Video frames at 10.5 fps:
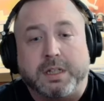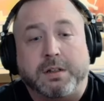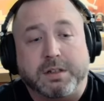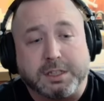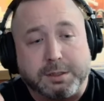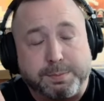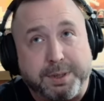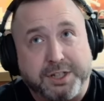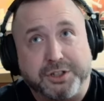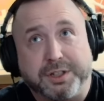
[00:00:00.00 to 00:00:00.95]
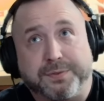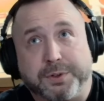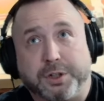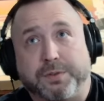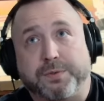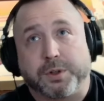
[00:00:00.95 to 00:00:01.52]
Especially for your
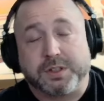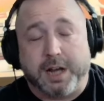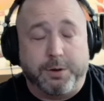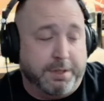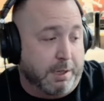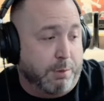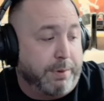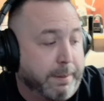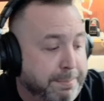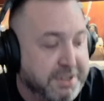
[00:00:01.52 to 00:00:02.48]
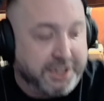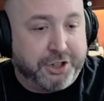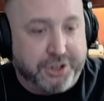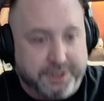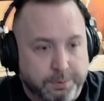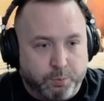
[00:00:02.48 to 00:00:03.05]
first. I was in a weird position
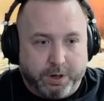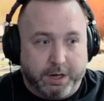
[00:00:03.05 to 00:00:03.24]
where